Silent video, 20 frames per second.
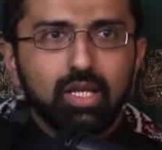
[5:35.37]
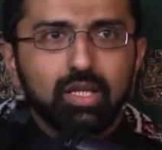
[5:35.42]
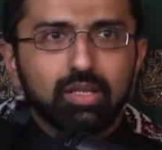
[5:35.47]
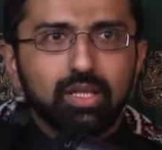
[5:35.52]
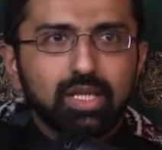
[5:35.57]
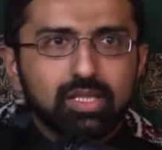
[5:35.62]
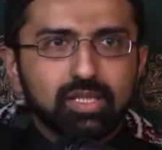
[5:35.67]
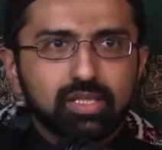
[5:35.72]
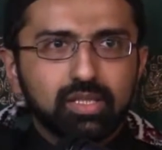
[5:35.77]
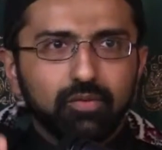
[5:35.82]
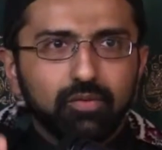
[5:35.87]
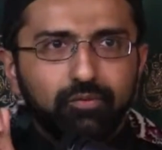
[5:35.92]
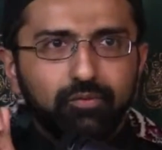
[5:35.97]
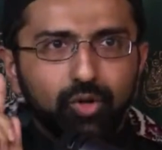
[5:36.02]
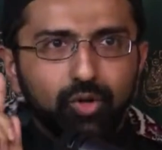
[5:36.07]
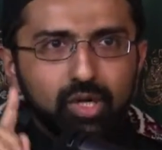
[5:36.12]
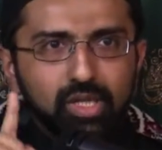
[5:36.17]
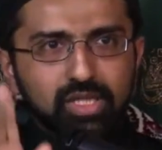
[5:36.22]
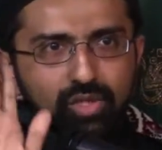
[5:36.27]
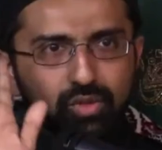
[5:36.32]
That's the
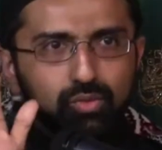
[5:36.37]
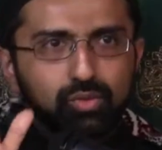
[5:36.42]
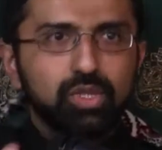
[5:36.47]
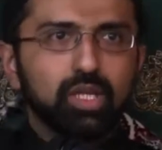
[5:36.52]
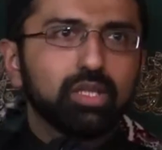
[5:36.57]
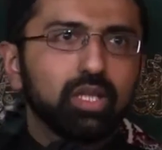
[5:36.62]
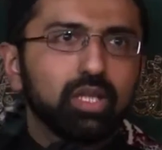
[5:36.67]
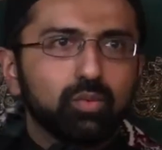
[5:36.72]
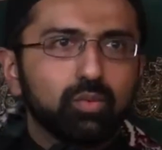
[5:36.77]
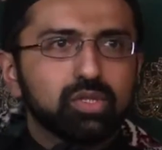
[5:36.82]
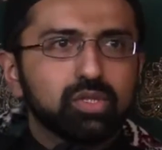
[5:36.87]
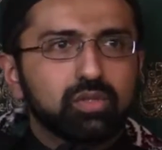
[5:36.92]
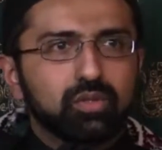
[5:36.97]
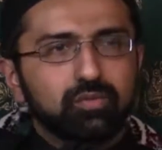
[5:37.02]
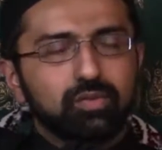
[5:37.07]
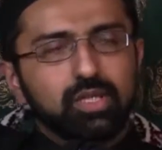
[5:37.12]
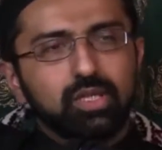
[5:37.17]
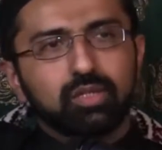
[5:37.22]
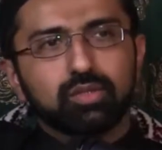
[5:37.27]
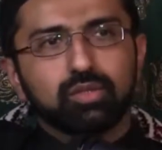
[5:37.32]
first surah that was
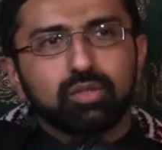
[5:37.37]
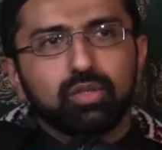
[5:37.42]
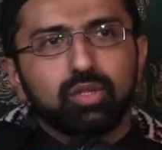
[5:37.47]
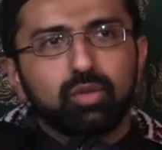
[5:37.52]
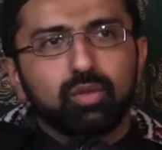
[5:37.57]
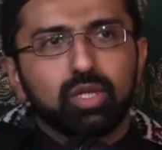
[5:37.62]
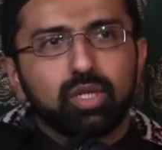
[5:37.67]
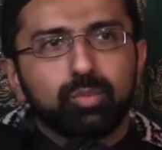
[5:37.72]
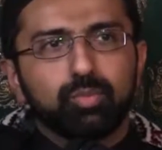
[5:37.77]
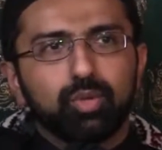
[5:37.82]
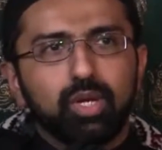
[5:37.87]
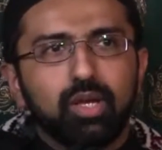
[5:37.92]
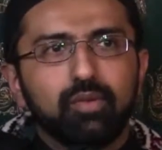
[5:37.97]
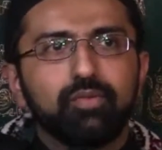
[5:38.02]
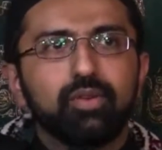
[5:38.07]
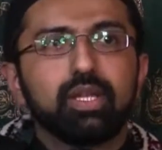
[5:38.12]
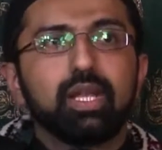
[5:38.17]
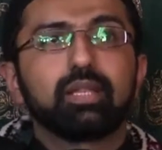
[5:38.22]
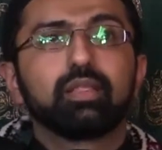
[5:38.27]
revealed to the Holy Prophet,